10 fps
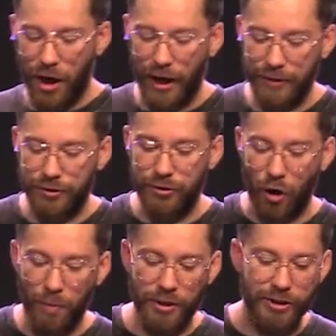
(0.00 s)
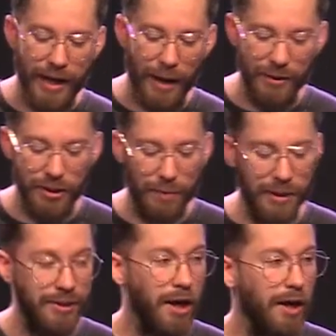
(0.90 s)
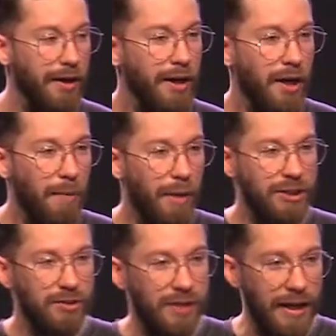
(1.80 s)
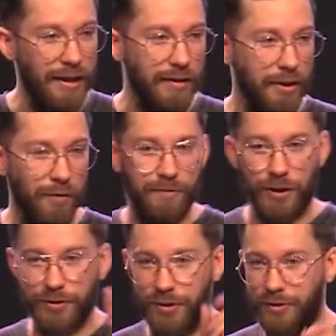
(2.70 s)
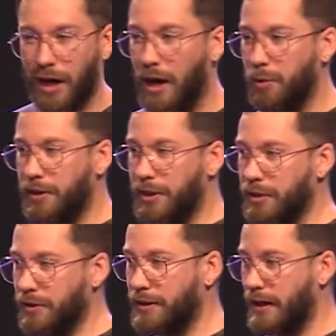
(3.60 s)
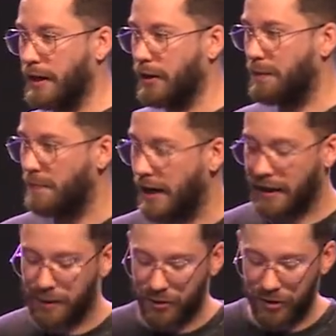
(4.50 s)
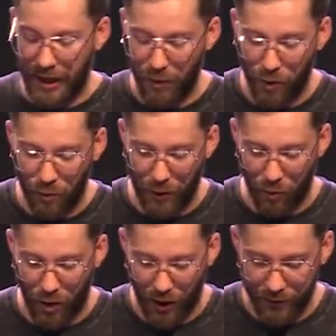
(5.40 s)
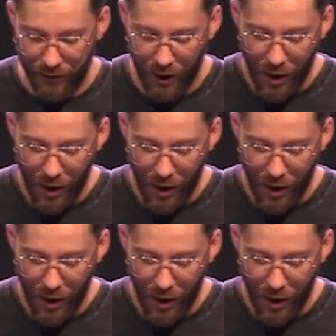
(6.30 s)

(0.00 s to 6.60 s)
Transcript: All right, so much damage can be done by just taking little verses out here and there and making them say what we want.